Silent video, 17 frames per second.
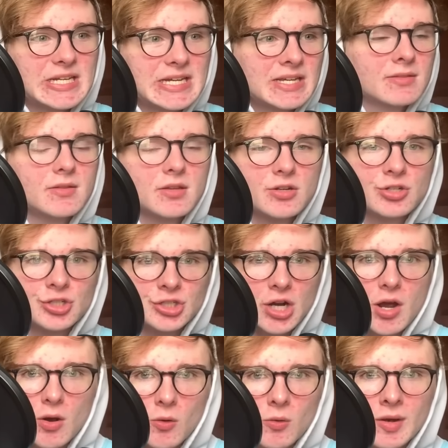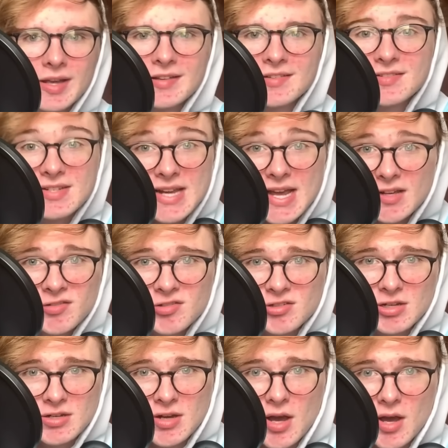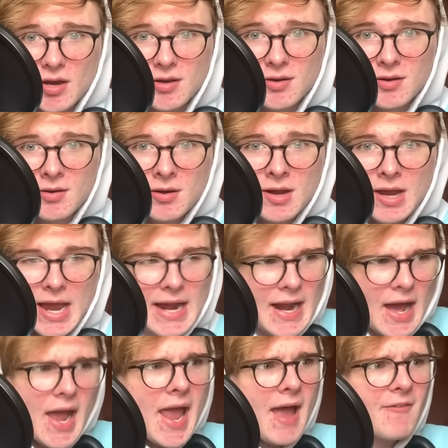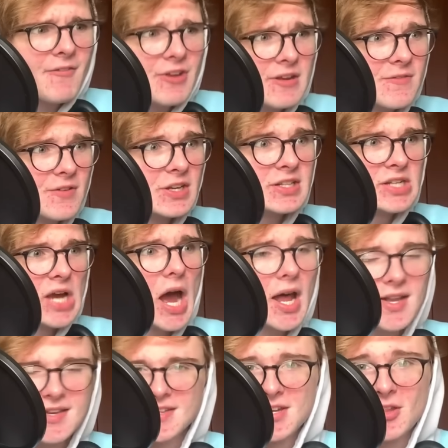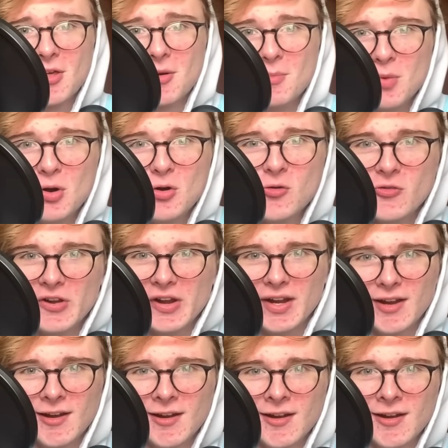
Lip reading: in this show is next to none, and I haven't even gotten to the movie.